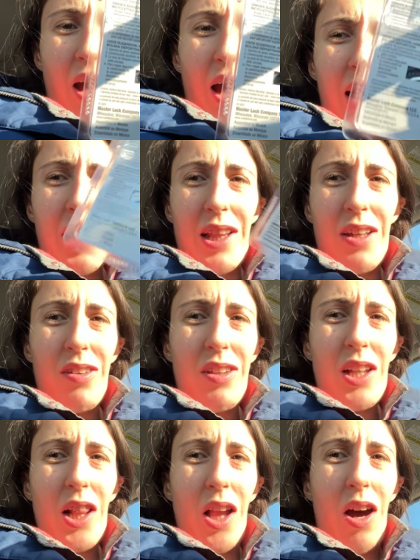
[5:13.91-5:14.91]
I
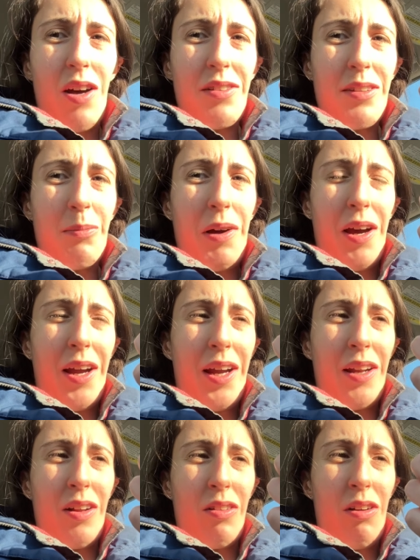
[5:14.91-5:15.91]
literally lost
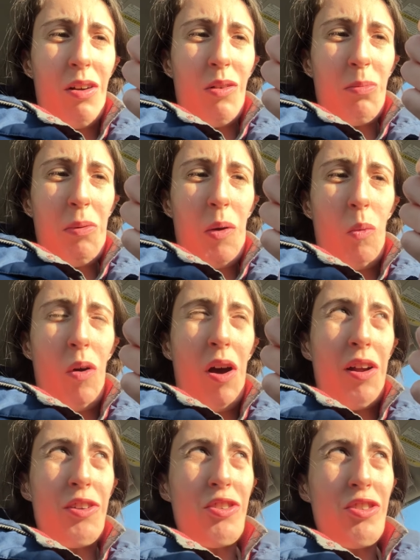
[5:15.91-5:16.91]
mine along with my
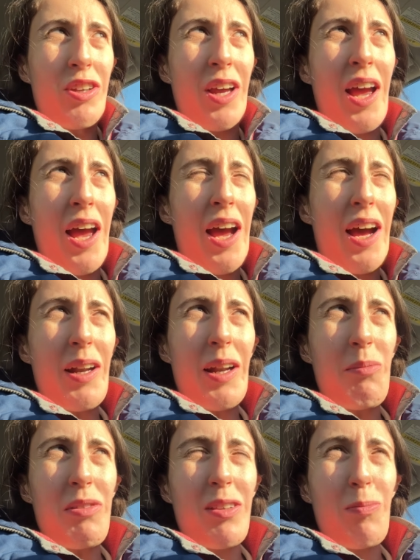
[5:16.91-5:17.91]
watch, and
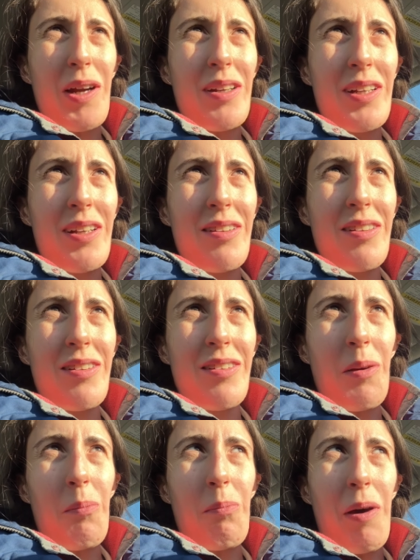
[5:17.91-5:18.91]
I'm suspecting it's in
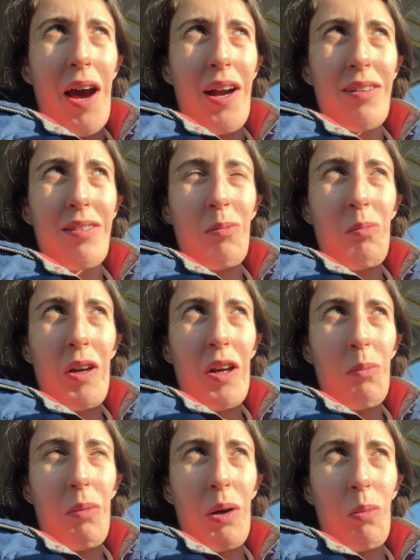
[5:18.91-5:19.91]
some bag somewhere
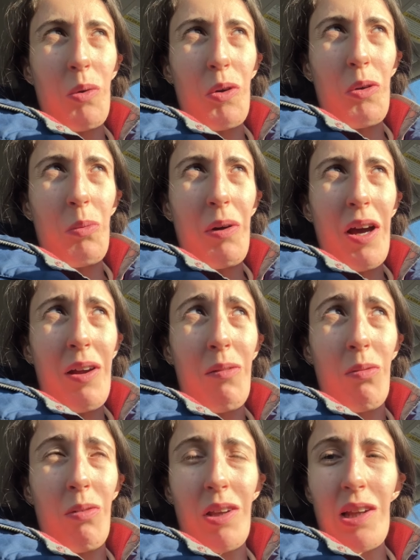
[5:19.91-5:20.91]
in my room, but I
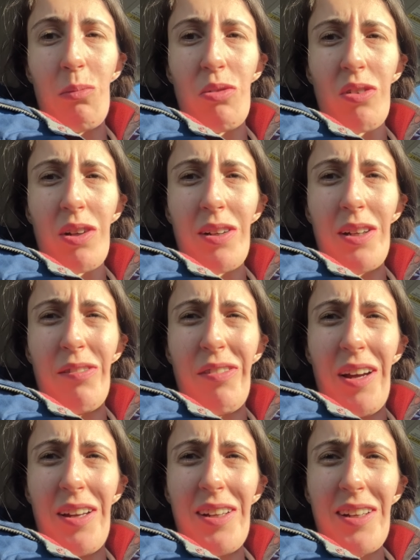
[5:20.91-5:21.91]
really am struggling to
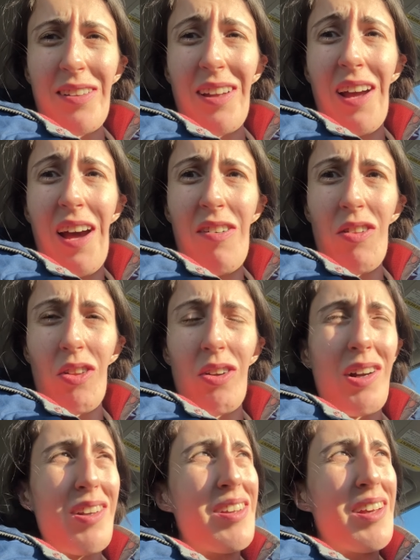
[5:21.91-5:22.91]
find it because I have
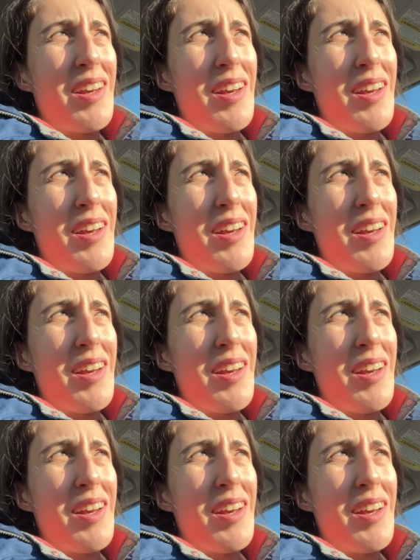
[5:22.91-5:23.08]
looked.